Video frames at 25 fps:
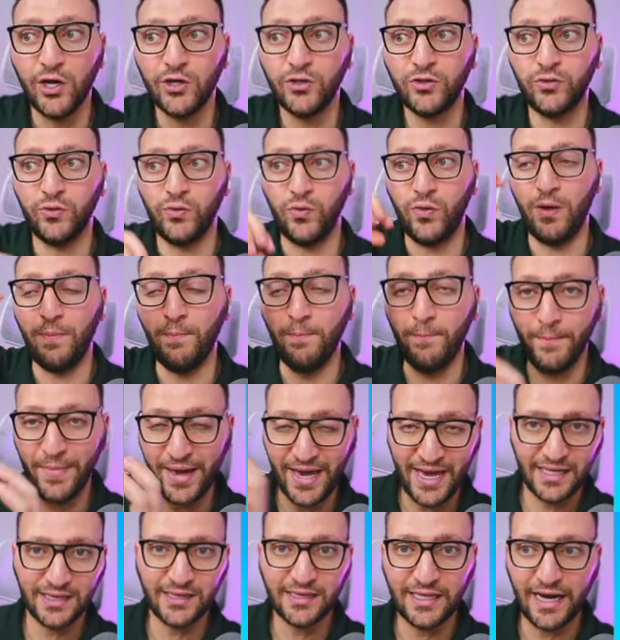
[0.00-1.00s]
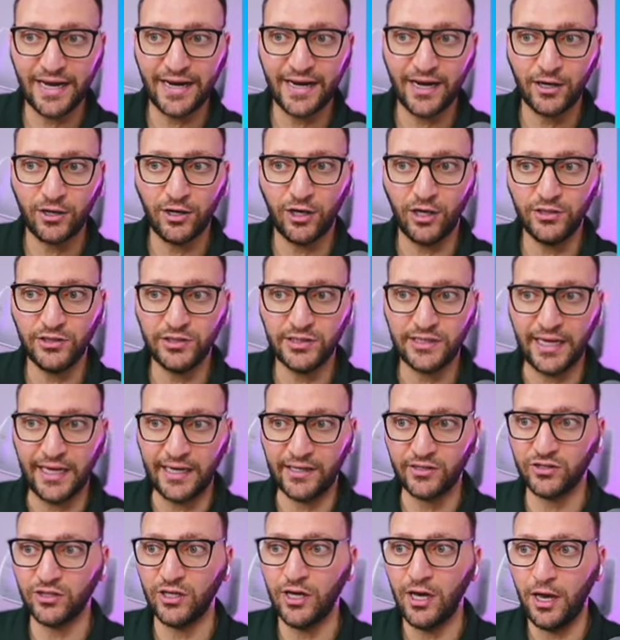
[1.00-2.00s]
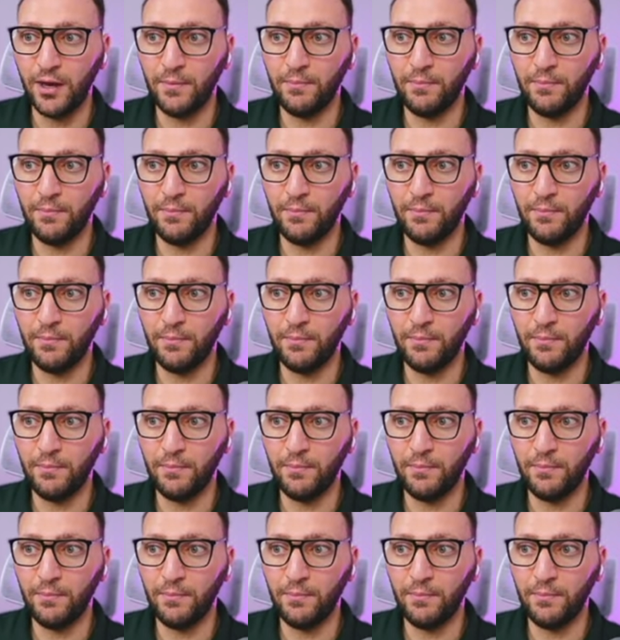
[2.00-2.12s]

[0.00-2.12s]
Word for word: to the main data context,